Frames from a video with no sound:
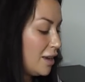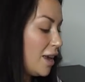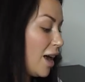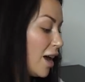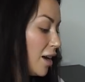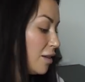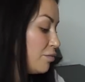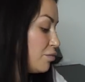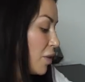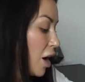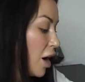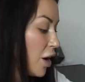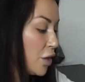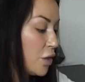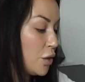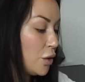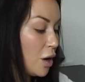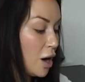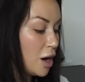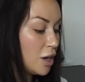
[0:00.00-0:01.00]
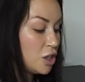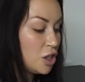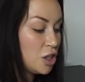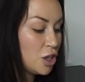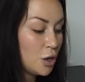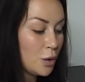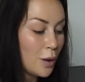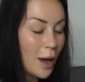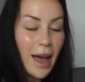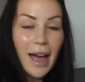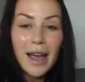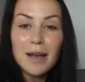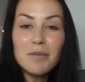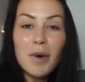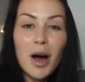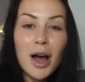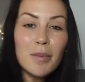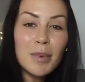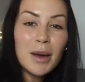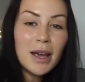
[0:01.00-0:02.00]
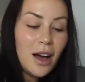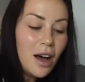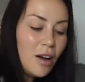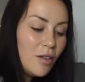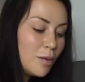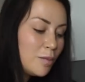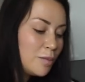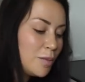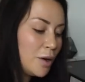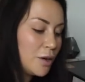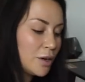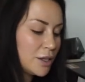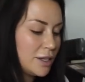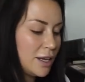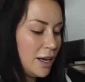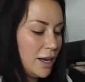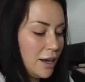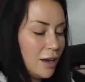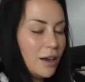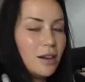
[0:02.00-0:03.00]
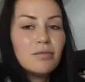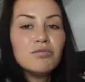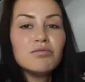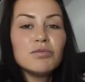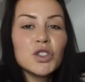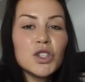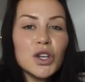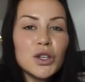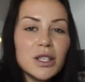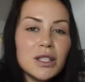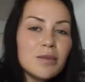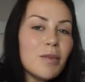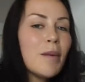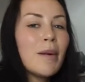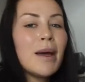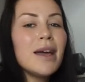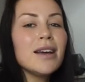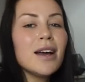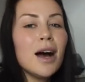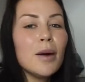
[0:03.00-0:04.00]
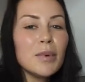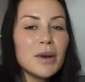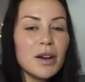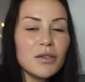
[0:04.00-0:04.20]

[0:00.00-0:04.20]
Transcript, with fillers: yeah, I thought I'd do a my P R unboxing chooses my makeup.